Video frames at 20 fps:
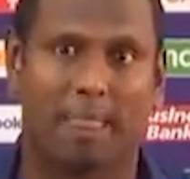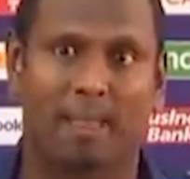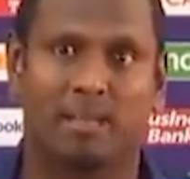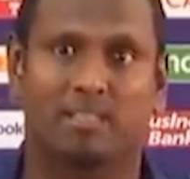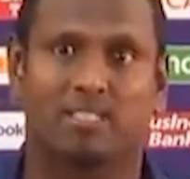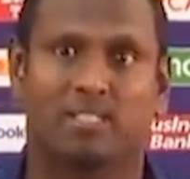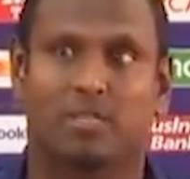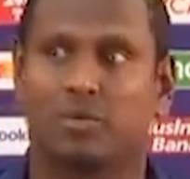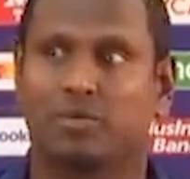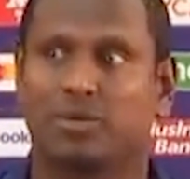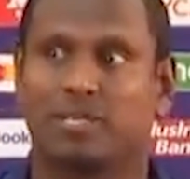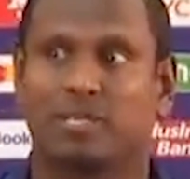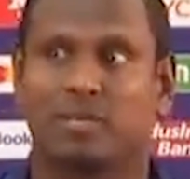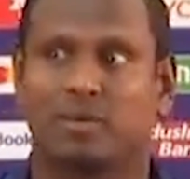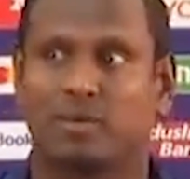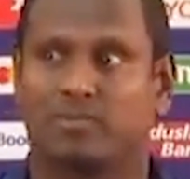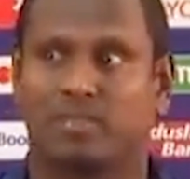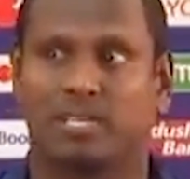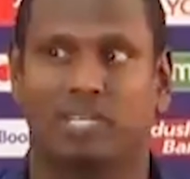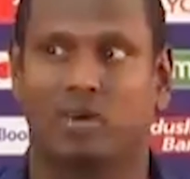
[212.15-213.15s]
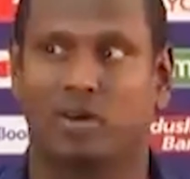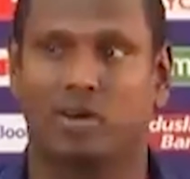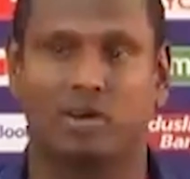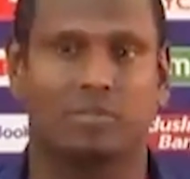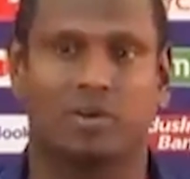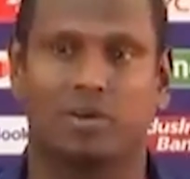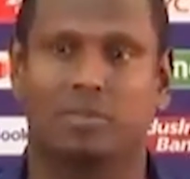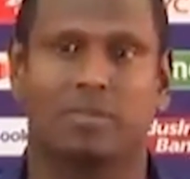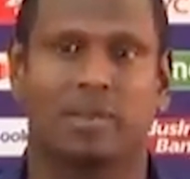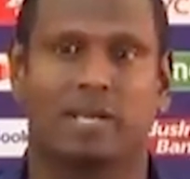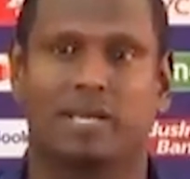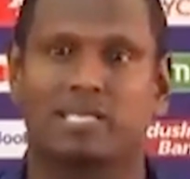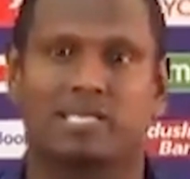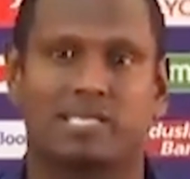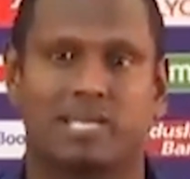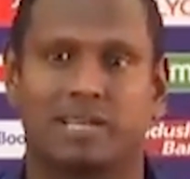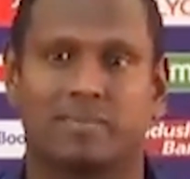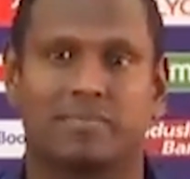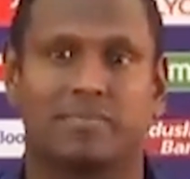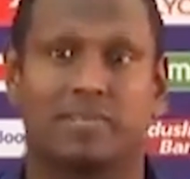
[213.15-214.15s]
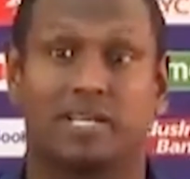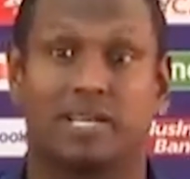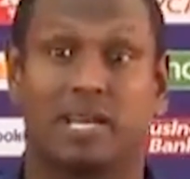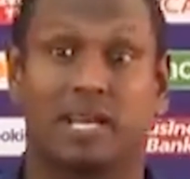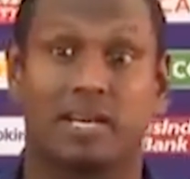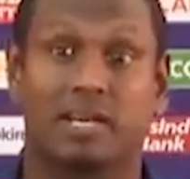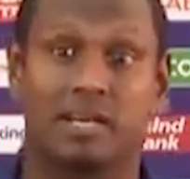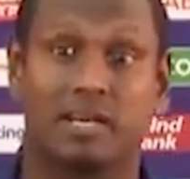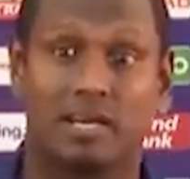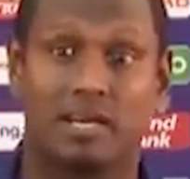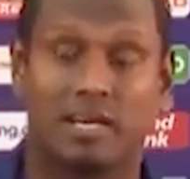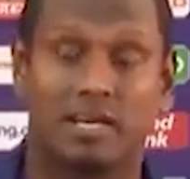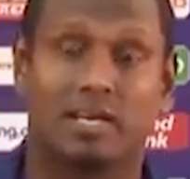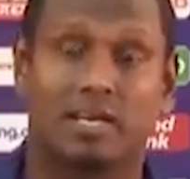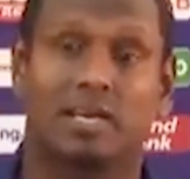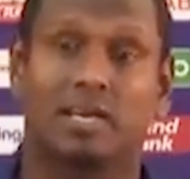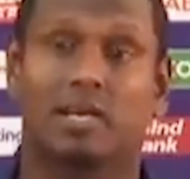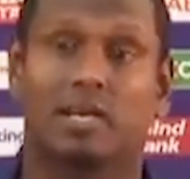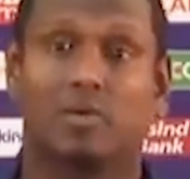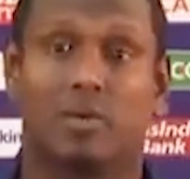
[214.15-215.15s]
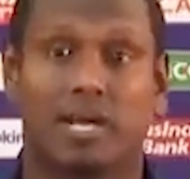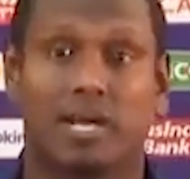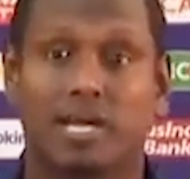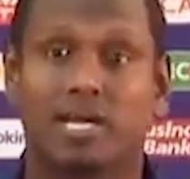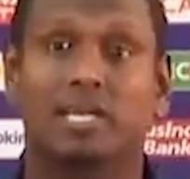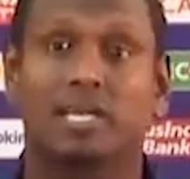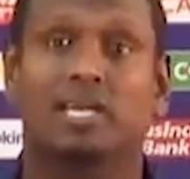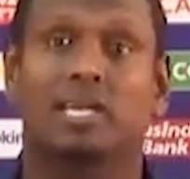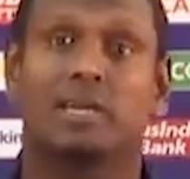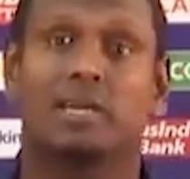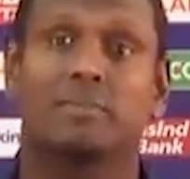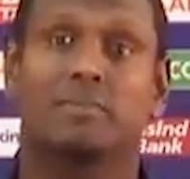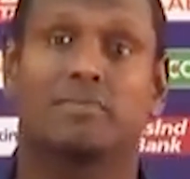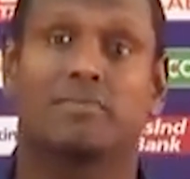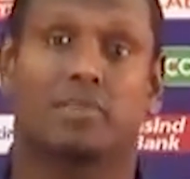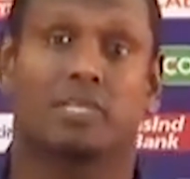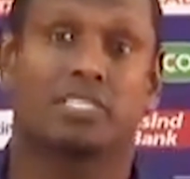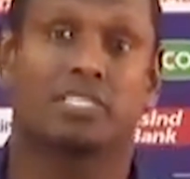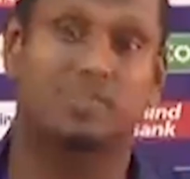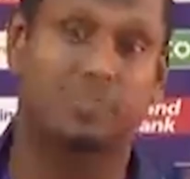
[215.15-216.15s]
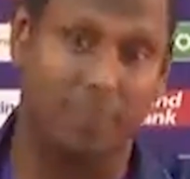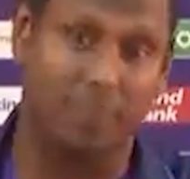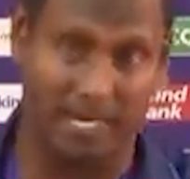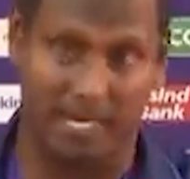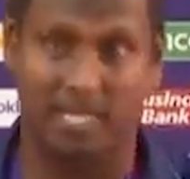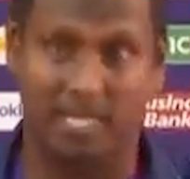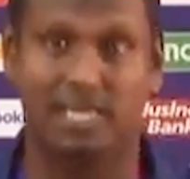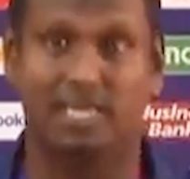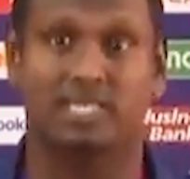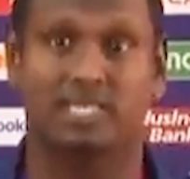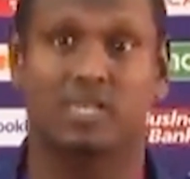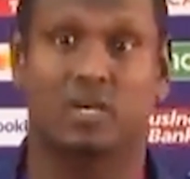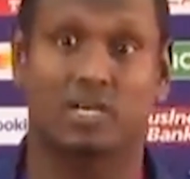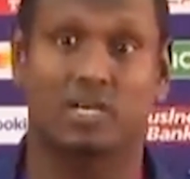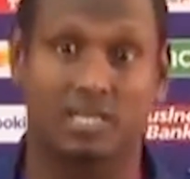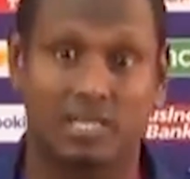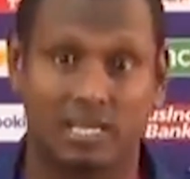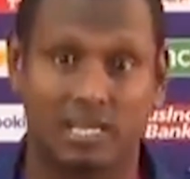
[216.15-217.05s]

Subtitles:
So we talk about player safety, and a wicket keeper for the spinner is not,